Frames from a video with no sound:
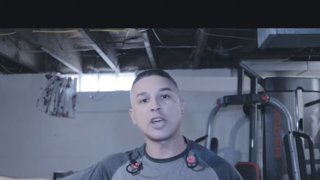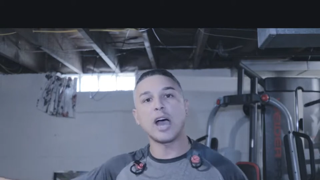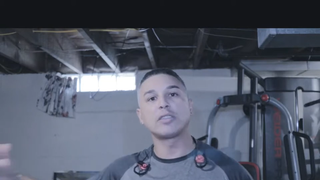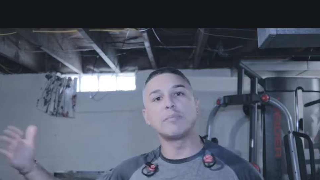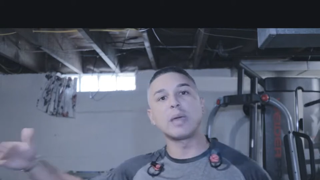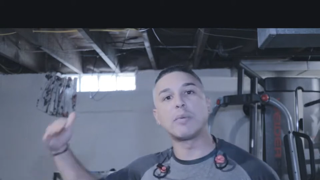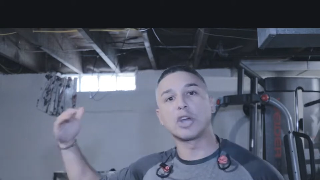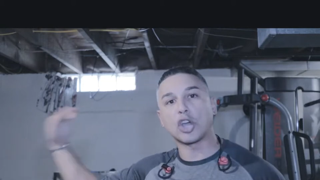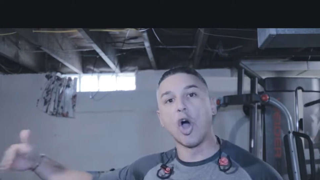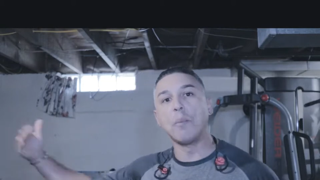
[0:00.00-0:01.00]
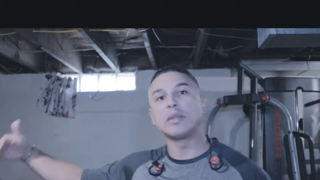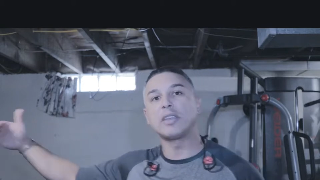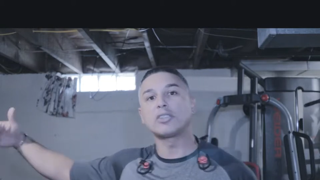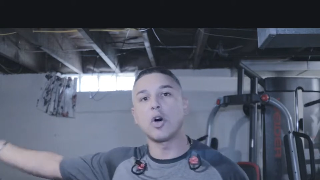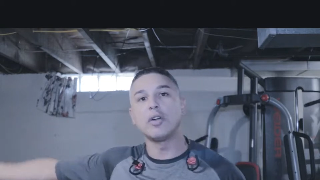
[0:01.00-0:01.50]
child to be able to cope with
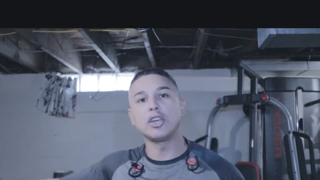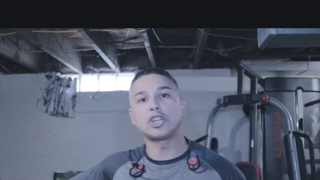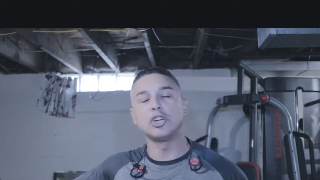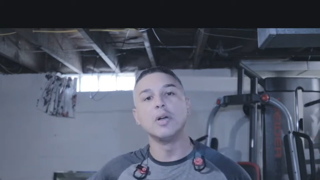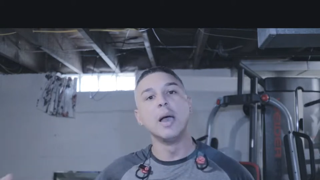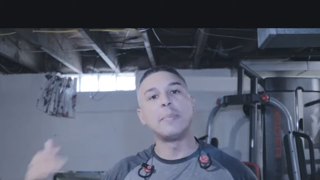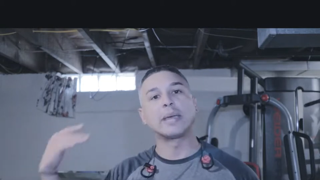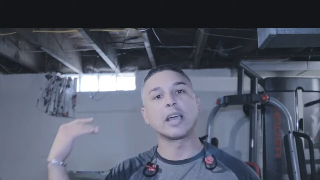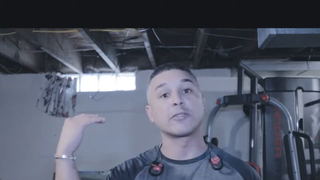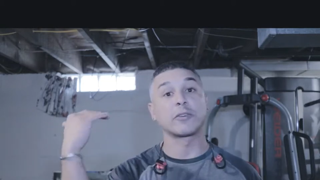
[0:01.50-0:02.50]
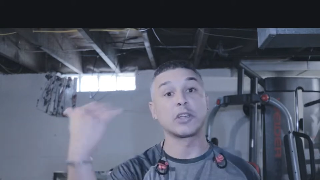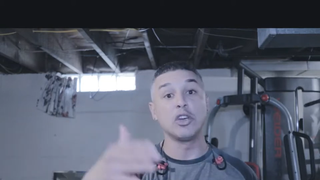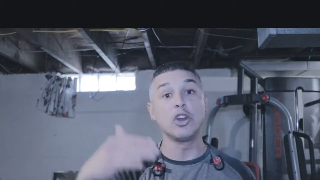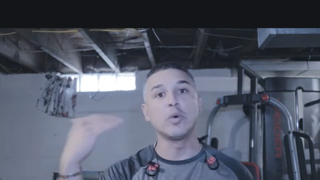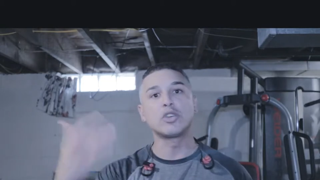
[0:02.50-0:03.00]
its own issue because for
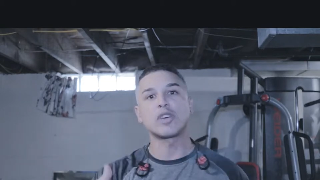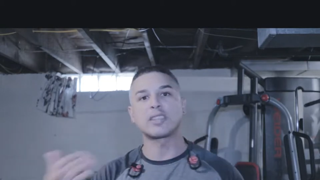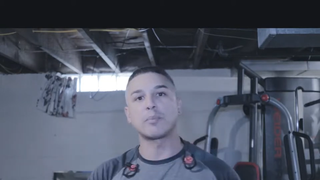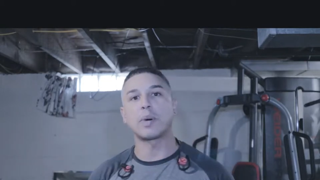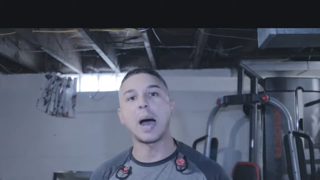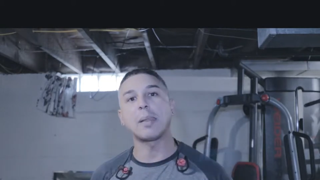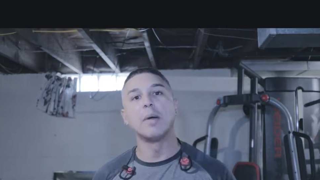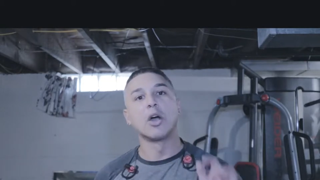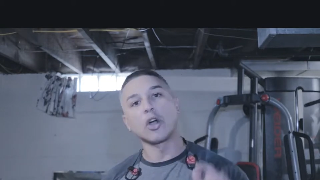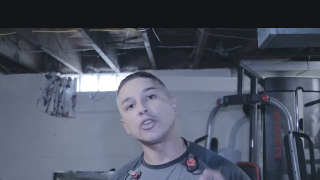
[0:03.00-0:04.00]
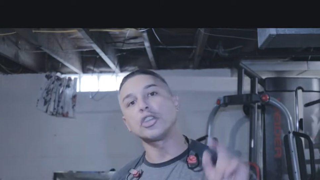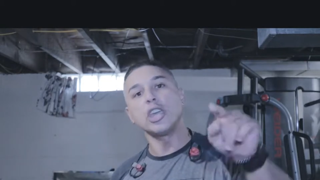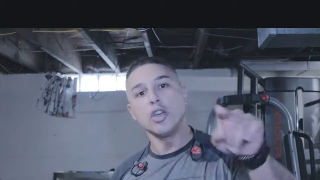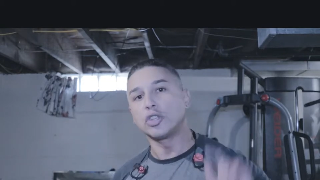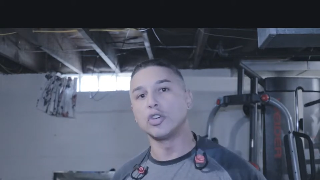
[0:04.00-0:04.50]
you to address the problem hurts
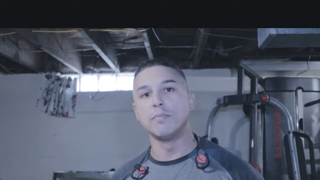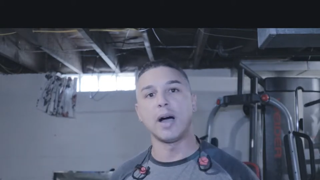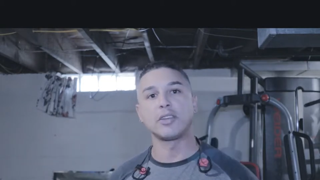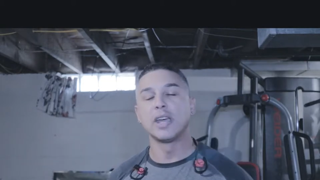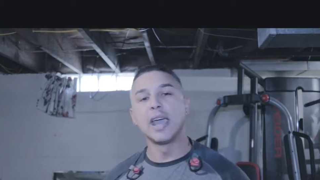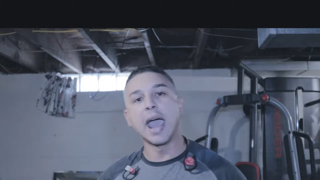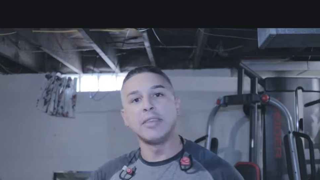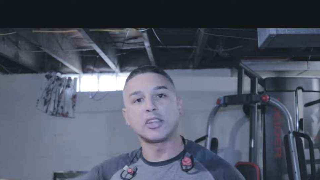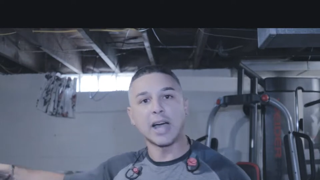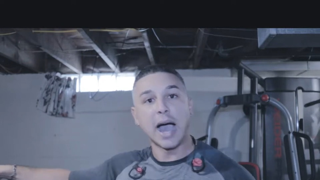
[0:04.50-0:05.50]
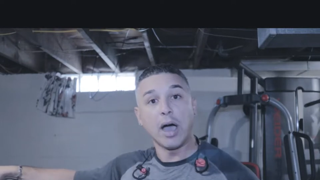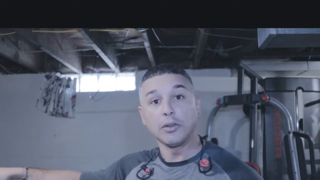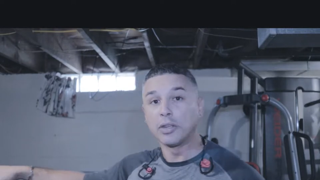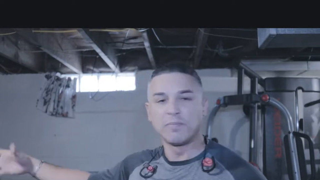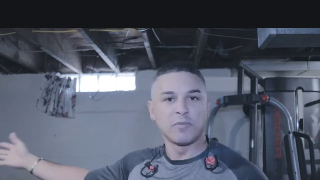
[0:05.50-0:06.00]
you too much. And the
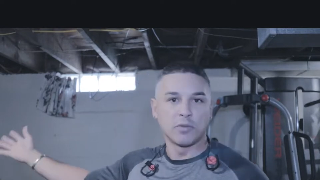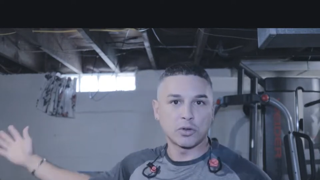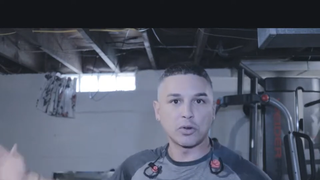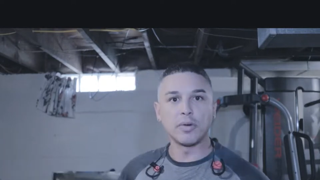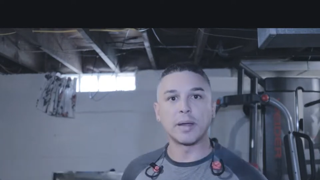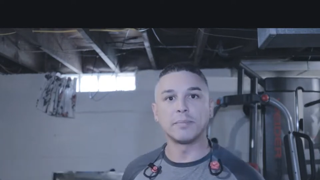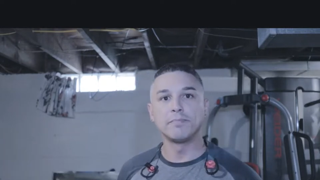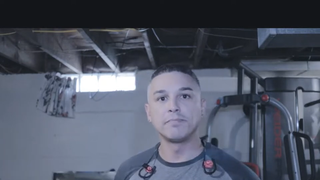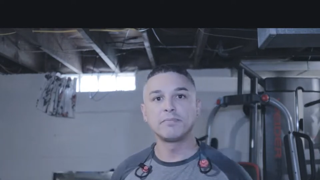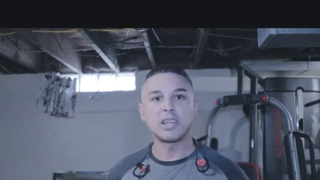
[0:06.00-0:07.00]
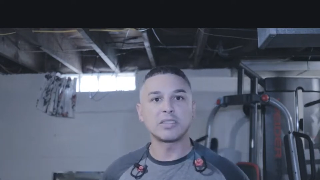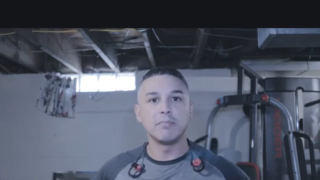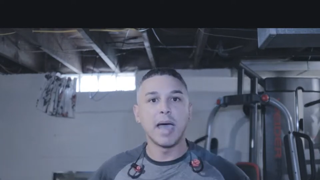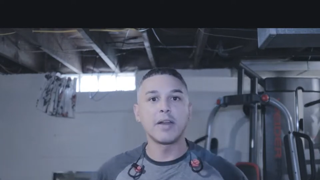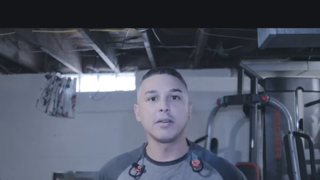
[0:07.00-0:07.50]
child, screw it, it doesn't
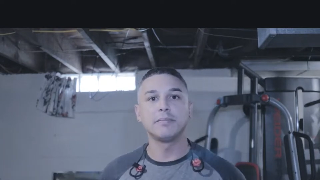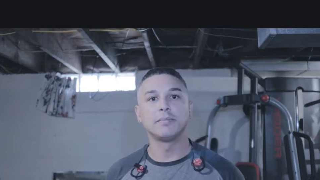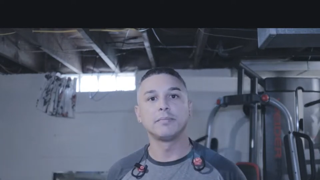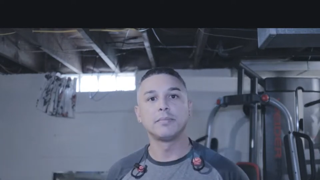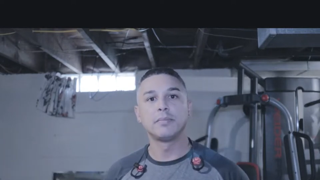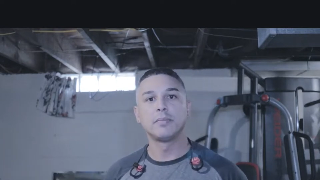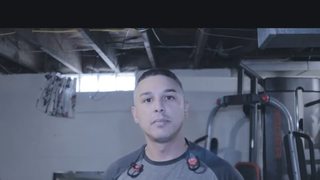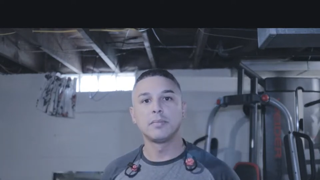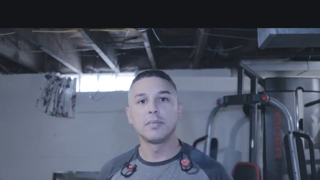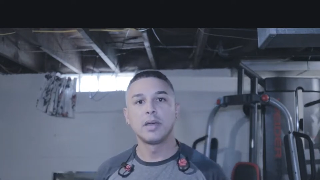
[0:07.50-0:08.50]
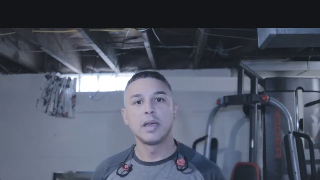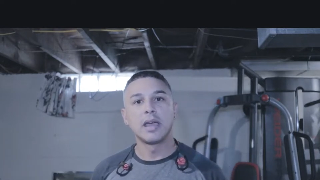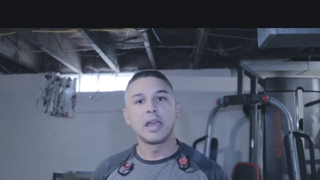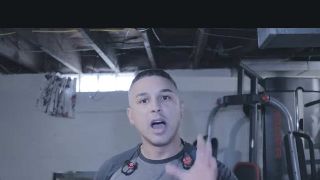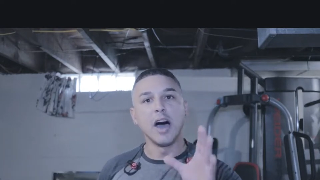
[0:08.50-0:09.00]
matter.
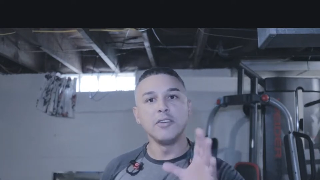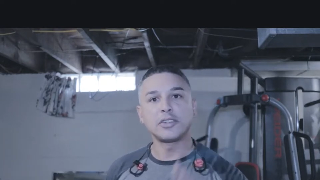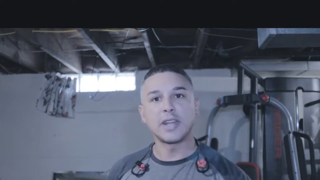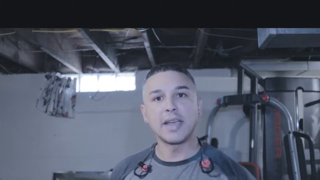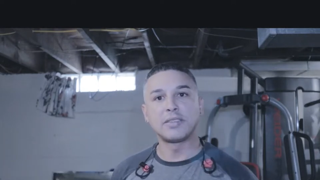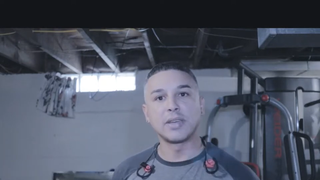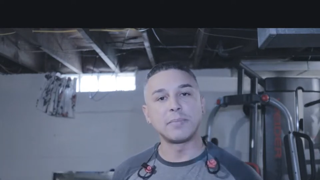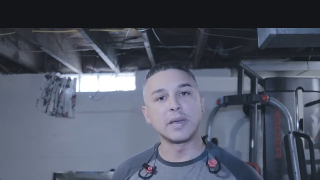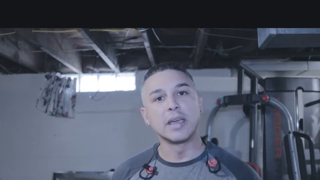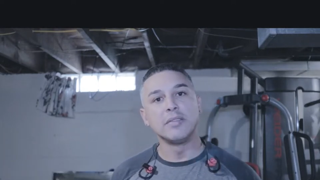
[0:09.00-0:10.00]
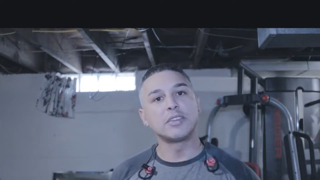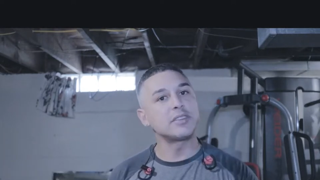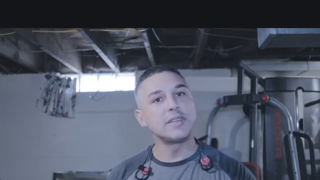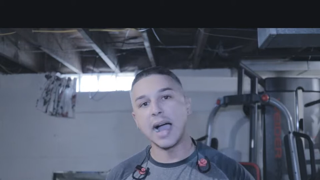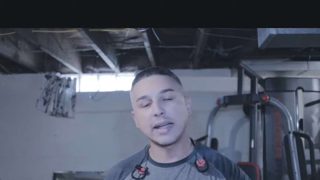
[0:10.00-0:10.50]
Understand something. This is
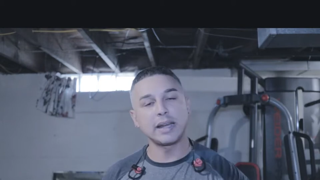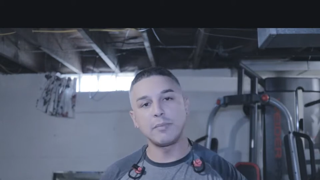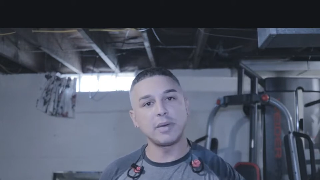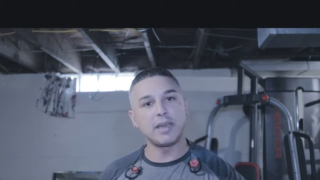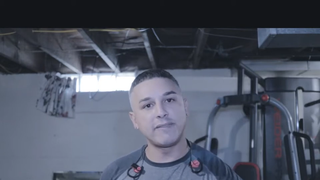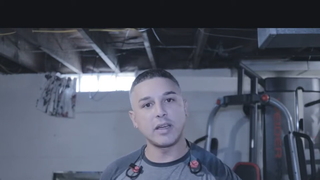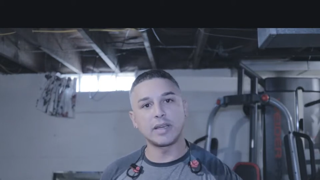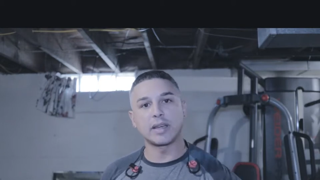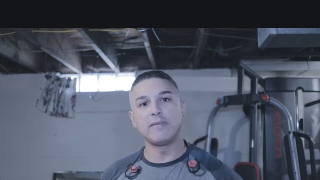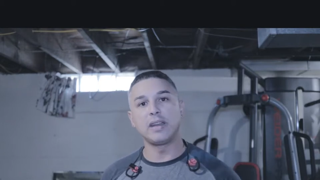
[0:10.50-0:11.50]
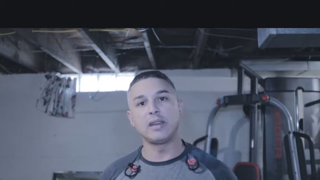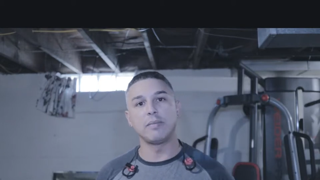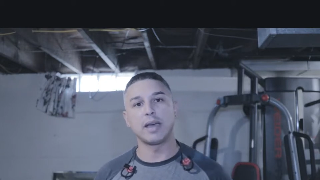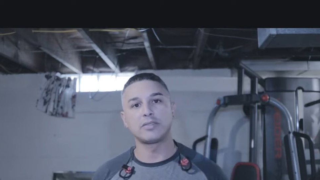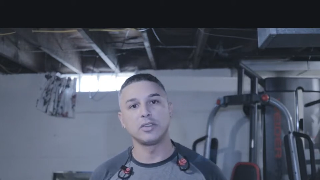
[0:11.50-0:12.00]
not going to be a very convenient
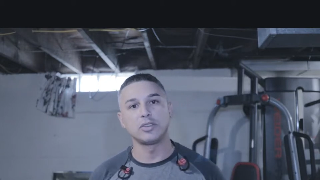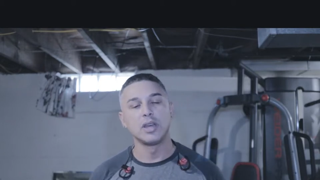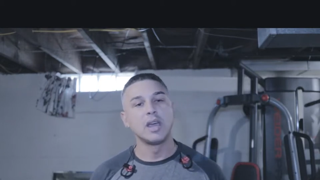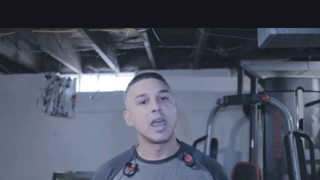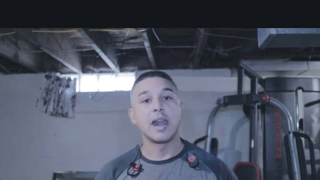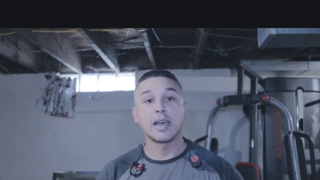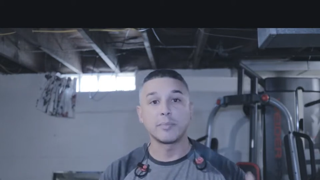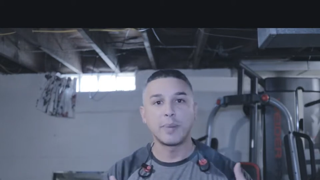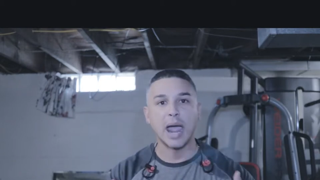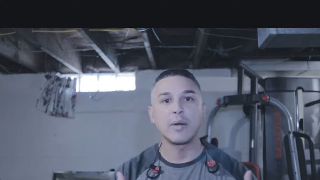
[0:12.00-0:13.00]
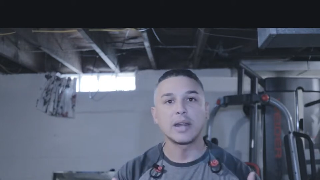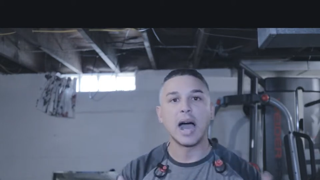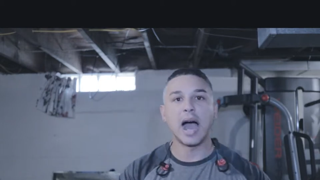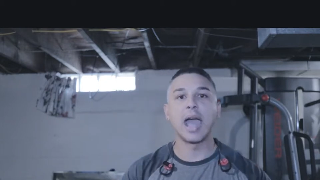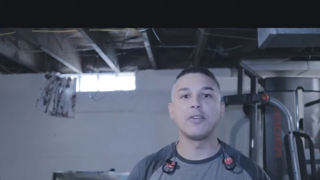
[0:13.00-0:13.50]
message. And as a parent,
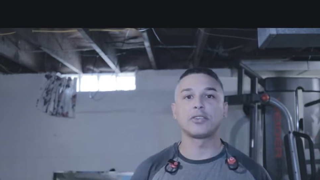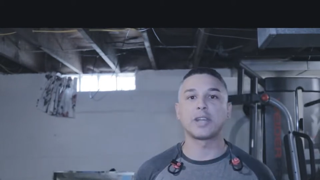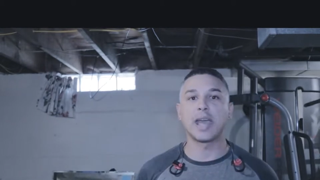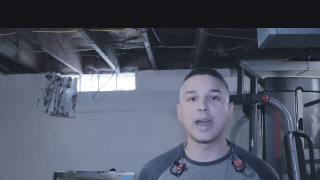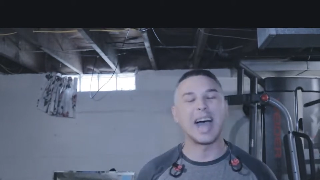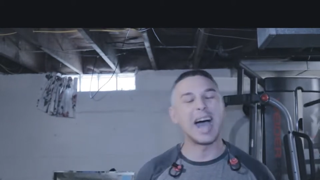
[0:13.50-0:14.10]
I understand